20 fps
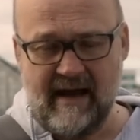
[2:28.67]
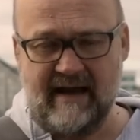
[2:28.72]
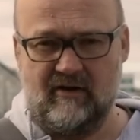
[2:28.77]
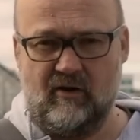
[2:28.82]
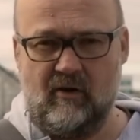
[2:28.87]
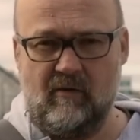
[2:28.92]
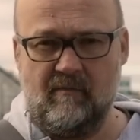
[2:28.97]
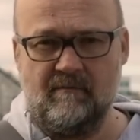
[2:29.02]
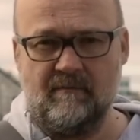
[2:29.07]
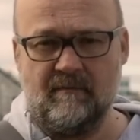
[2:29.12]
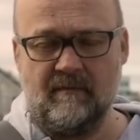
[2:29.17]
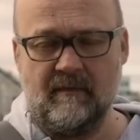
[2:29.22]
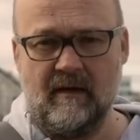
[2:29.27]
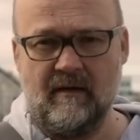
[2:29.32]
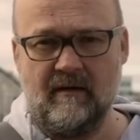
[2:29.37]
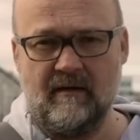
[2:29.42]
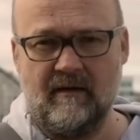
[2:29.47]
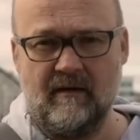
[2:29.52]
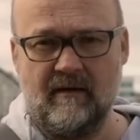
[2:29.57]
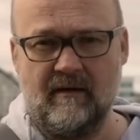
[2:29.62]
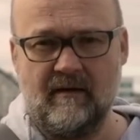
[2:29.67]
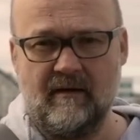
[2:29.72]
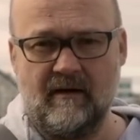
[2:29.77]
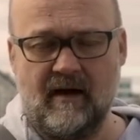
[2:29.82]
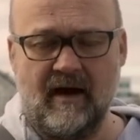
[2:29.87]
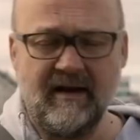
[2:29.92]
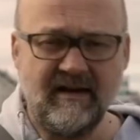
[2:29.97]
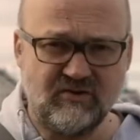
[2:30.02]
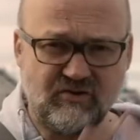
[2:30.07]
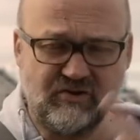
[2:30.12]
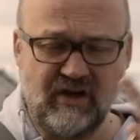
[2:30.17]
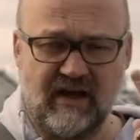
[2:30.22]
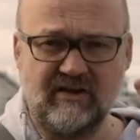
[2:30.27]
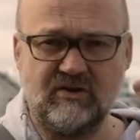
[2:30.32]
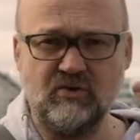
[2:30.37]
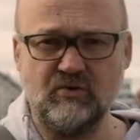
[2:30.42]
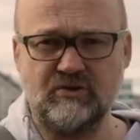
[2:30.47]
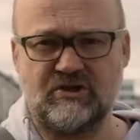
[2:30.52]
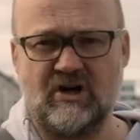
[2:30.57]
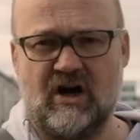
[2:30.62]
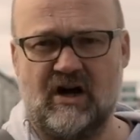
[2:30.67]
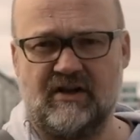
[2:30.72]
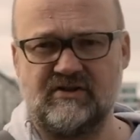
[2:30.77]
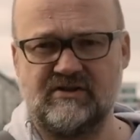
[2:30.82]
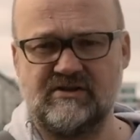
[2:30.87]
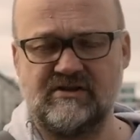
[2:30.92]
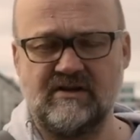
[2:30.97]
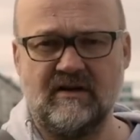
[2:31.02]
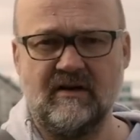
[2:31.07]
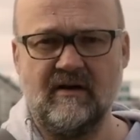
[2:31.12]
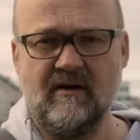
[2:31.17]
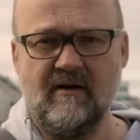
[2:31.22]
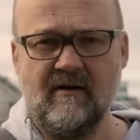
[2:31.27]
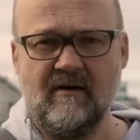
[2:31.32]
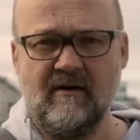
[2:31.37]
battle. I need to take two shots.